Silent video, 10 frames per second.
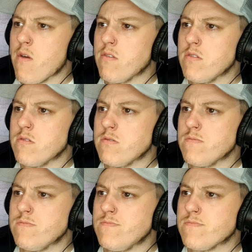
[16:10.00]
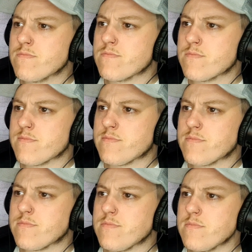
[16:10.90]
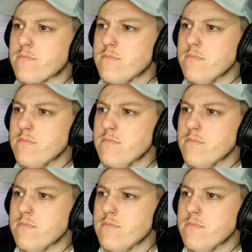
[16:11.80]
Can you show me where?